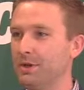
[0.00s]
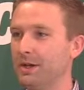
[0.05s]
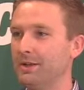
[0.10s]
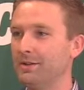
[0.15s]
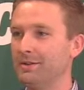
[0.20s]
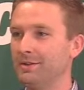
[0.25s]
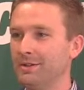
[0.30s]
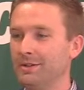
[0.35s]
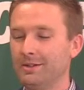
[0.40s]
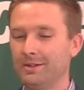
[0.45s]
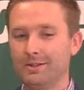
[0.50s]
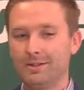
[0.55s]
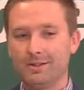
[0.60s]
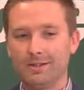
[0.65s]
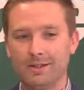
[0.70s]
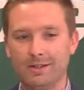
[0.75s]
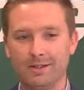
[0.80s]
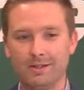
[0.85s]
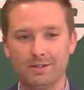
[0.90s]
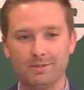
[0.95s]
But
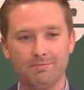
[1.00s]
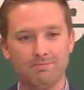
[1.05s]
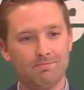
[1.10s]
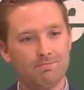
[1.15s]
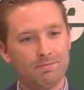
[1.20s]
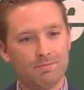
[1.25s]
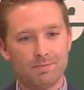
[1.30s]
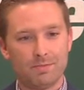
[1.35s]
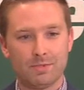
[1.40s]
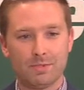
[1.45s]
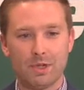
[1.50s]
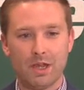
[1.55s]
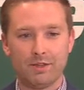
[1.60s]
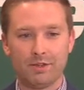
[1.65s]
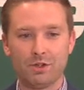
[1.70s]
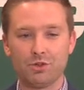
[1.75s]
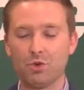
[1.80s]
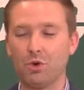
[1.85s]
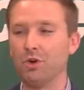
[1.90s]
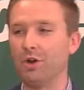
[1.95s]
I
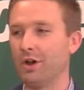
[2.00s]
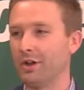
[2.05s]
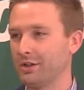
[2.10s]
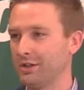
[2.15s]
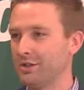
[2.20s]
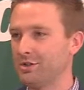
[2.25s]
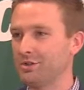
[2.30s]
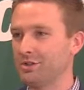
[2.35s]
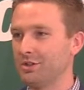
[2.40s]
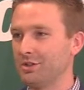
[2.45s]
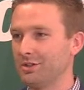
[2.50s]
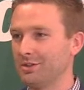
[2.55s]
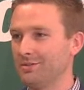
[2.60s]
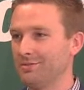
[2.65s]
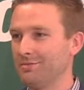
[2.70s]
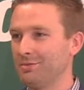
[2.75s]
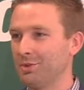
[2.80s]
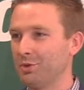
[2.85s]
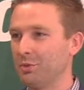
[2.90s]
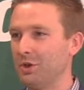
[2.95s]
think door knocking is the
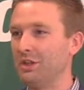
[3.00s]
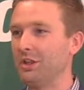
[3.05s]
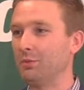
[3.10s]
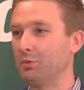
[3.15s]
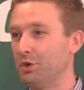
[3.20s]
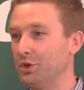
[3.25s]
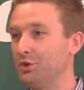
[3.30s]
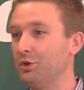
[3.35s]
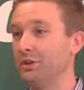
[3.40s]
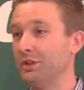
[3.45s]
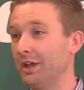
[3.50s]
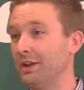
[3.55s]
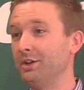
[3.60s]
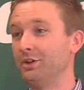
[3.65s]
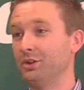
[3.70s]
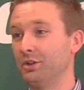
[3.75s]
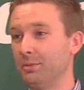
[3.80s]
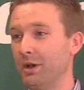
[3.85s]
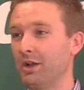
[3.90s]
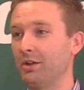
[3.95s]
way that we're doing that
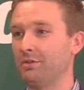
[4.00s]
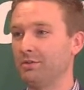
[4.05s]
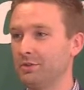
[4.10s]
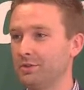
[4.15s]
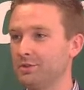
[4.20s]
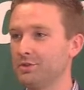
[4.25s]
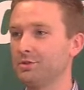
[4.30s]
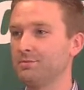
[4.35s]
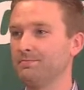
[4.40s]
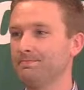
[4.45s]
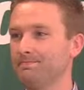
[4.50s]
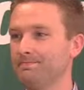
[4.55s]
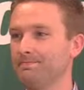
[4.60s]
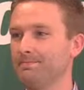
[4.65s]
here in the Battlefords.